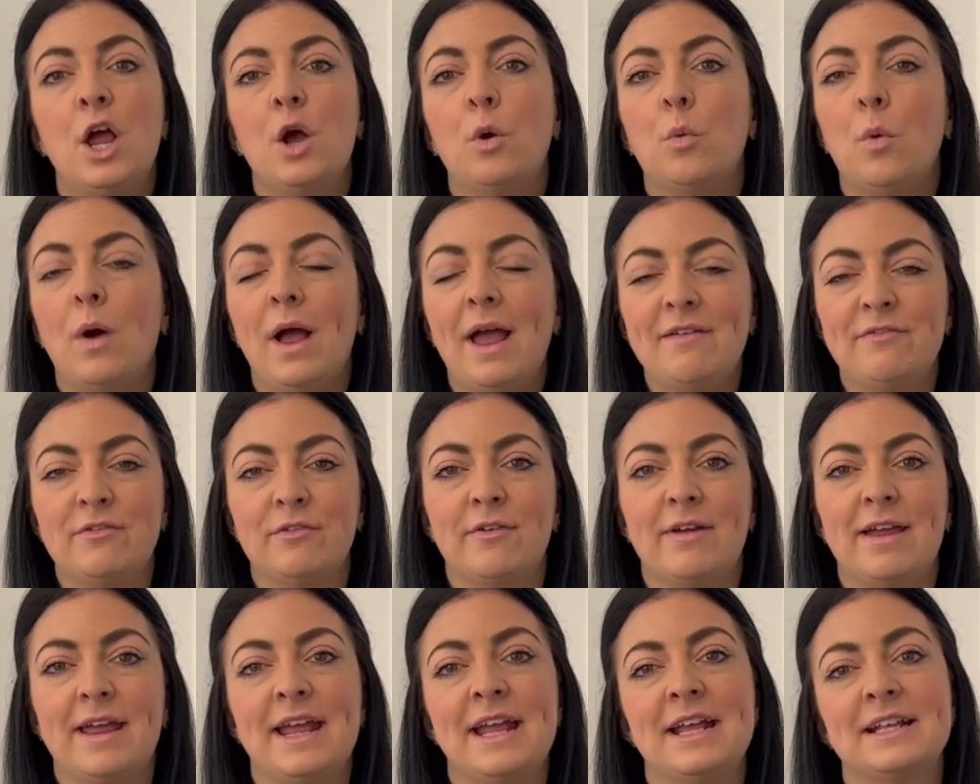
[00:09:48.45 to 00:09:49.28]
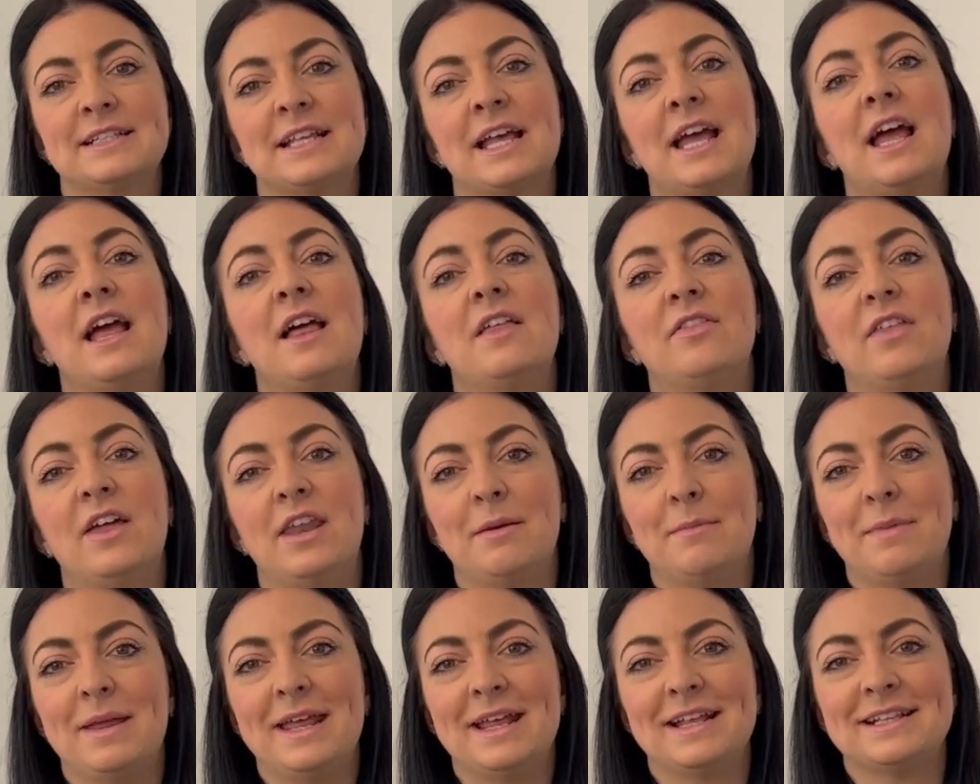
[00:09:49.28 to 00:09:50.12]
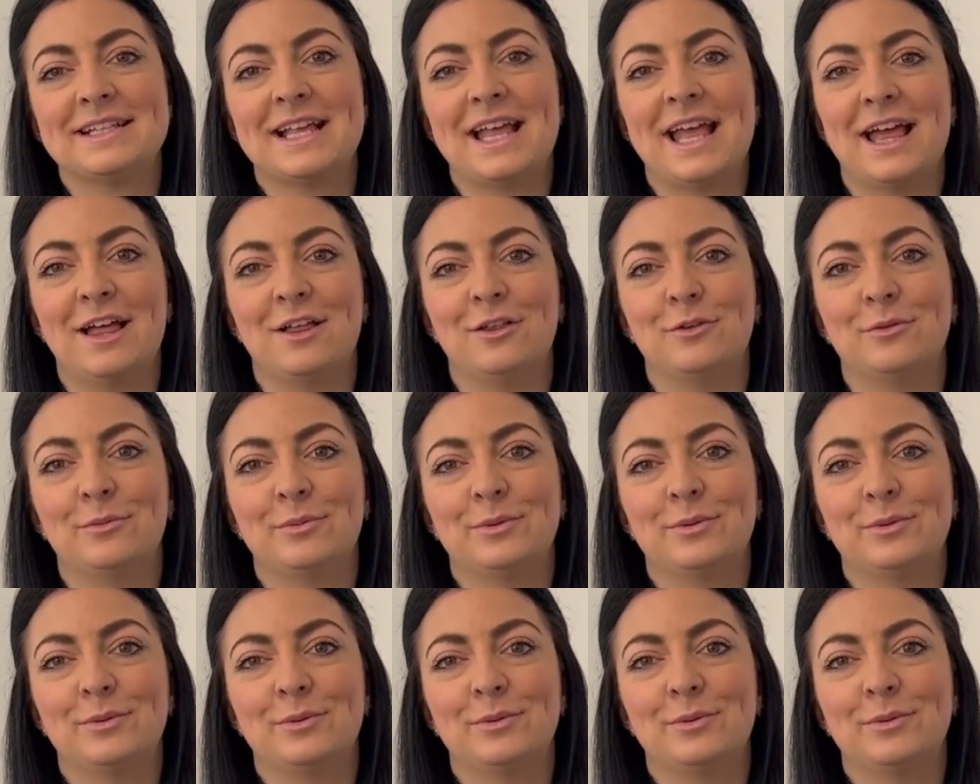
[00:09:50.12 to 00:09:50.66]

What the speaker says: whatever it is, then I'm here to help.